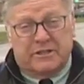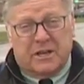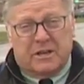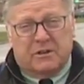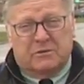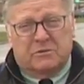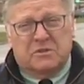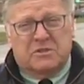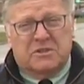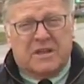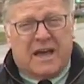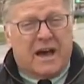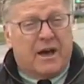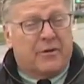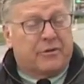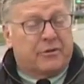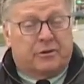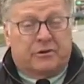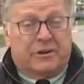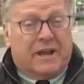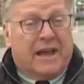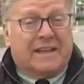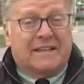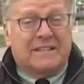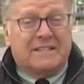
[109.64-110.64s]
Tunnel South
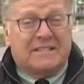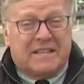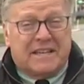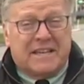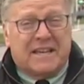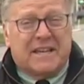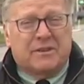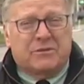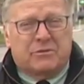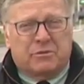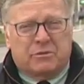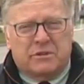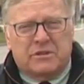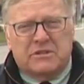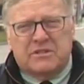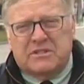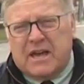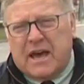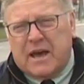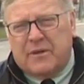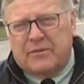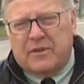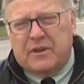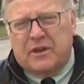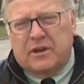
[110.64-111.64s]
or 19 through the
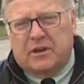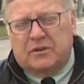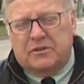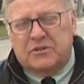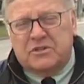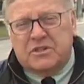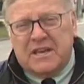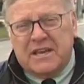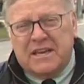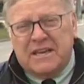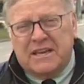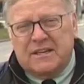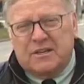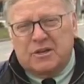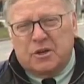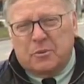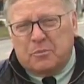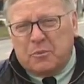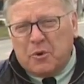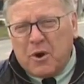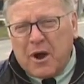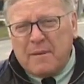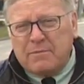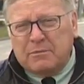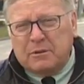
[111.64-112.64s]
South Hills,
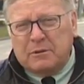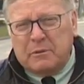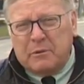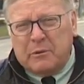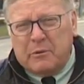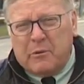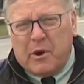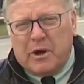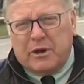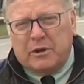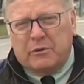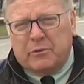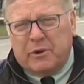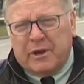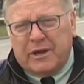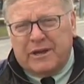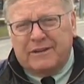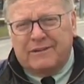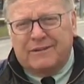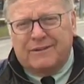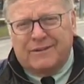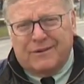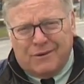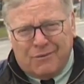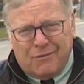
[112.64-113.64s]
you're probably
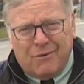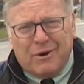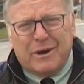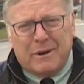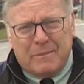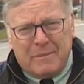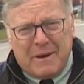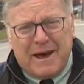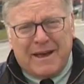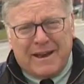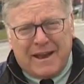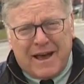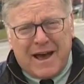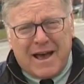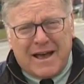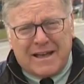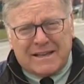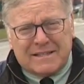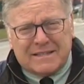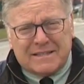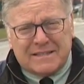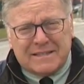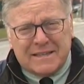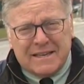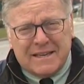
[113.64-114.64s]
wondering, what about
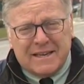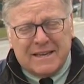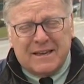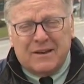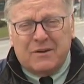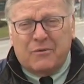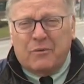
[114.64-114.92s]
us?